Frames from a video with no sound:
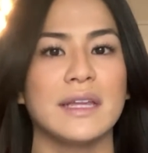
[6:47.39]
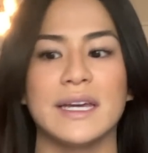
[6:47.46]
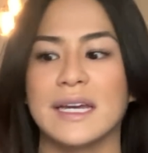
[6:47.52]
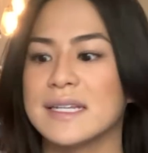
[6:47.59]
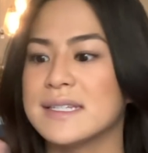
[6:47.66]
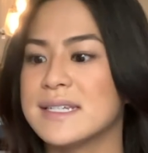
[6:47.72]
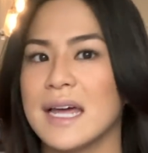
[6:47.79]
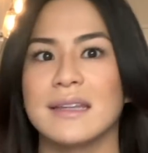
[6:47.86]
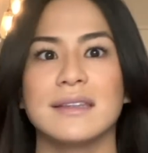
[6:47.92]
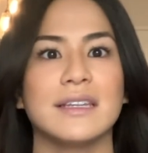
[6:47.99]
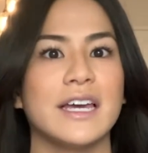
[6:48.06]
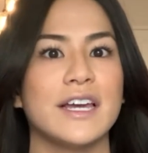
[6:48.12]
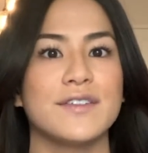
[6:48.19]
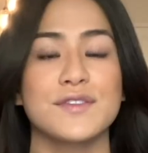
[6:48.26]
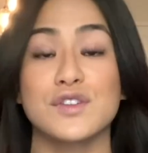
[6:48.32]
Like a
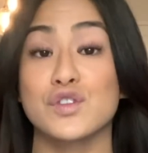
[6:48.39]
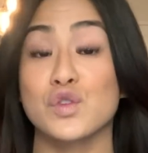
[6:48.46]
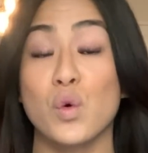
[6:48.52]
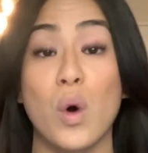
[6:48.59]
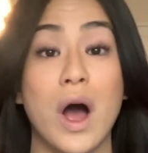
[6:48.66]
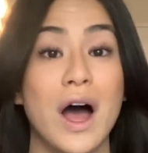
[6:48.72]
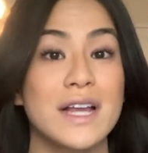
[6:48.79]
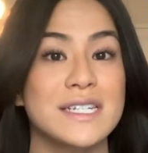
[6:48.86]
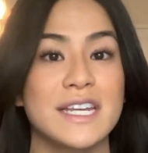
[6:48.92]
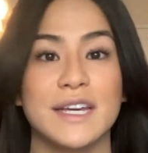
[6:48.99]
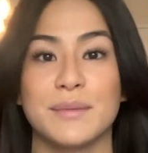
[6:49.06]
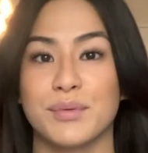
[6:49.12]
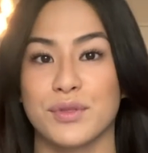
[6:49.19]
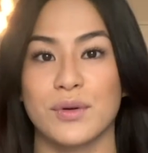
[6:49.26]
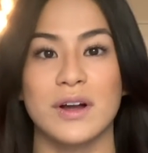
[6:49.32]
deadlift, squat,
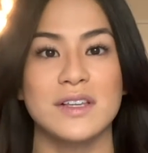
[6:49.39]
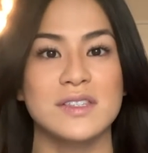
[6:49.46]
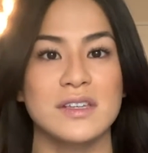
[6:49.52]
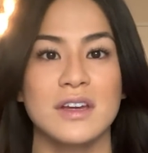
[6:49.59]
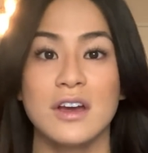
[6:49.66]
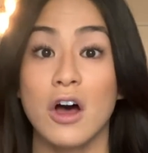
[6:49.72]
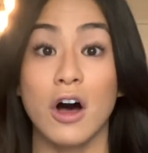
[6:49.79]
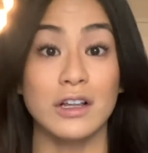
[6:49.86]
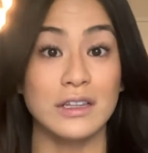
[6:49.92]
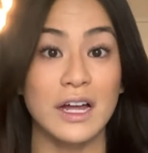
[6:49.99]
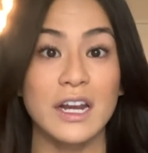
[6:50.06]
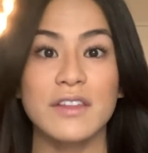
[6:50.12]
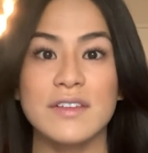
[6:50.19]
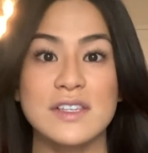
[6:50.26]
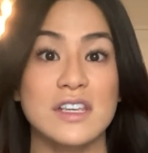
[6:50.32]
hip thrust, a
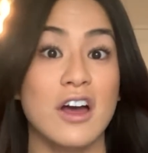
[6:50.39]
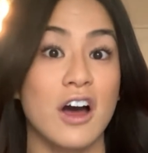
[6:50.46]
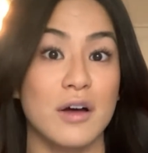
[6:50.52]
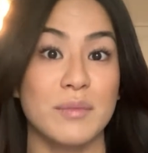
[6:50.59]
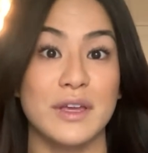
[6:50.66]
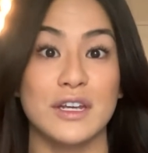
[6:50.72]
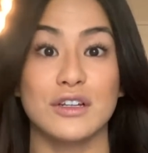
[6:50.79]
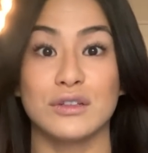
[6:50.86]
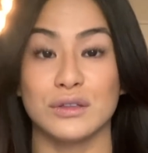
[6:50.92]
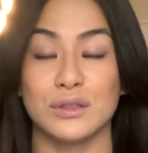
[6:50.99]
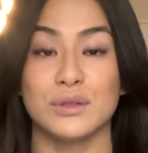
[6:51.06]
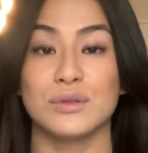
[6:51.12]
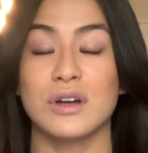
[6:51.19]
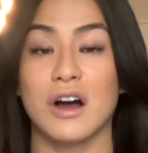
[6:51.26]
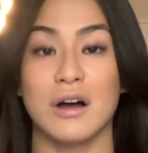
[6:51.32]
lot of these common
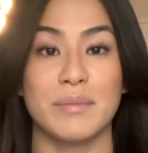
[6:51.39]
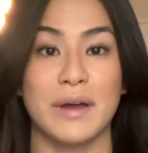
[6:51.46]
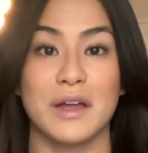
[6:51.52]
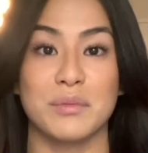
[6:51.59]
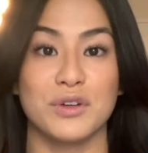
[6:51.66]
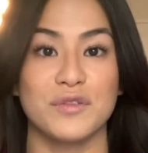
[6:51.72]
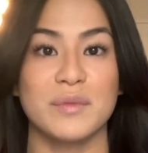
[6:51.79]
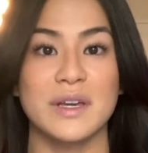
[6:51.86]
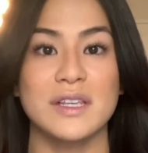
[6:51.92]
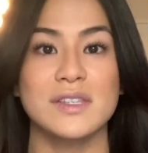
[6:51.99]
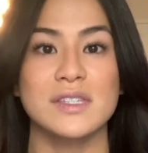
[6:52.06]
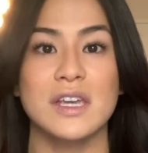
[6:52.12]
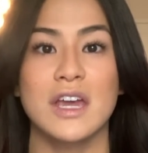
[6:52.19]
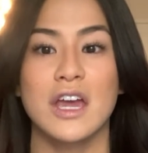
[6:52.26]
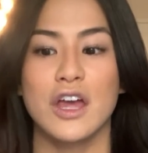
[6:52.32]
glute compound movements.